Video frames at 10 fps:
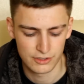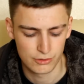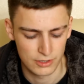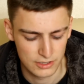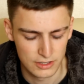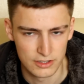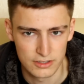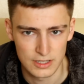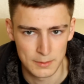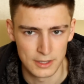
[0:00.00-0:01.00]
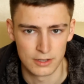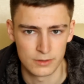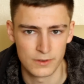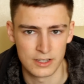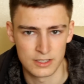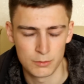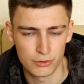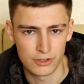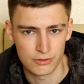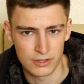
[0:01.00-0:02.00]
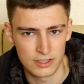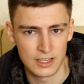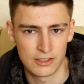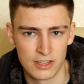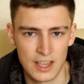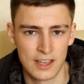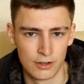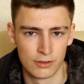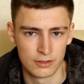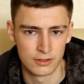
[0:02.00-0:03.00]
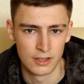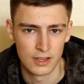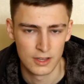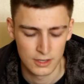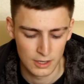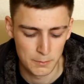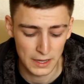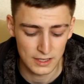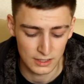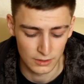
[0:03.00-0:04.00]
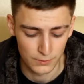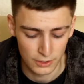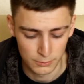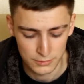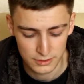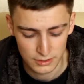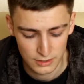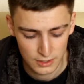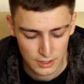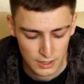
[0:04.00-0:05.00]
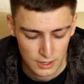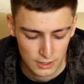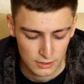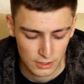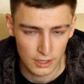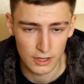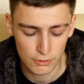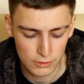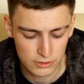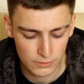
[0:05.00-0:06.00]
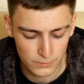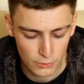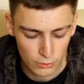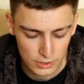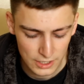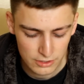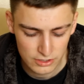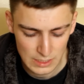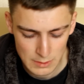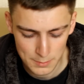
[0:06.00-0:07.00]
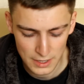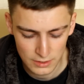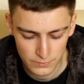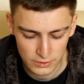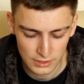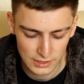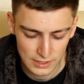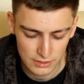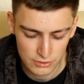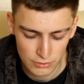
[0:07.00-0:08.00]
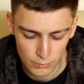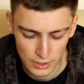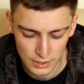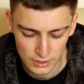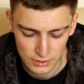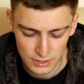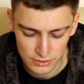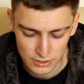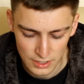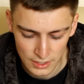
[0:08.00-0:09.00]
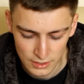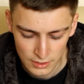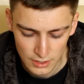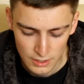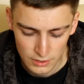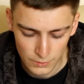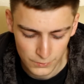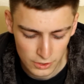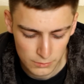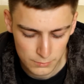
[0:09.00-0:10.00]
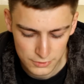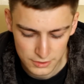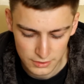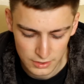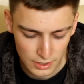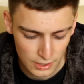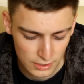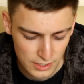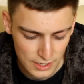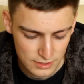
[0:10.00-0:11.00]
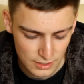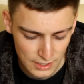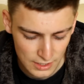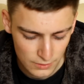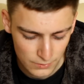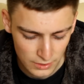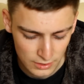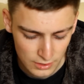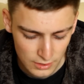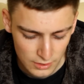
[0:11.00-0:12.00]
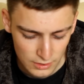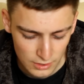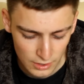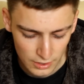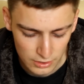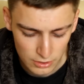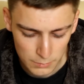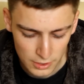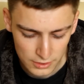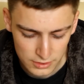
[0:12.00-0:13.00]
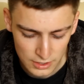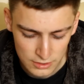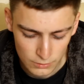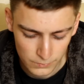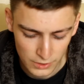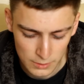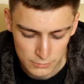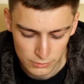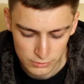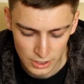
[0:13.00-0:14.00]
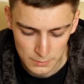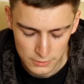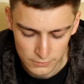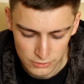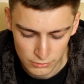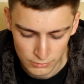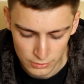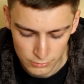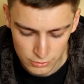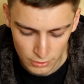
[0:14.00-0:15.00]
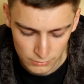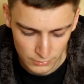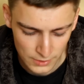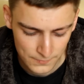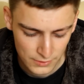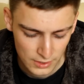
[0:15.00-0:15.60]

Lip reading: interested in some of those things. I'm more interested in actually getting on and making the films. Question 4. Can you sum up anything that links your work this year? The films, the essay, anything. It could be ideas or themes or types of story or genre.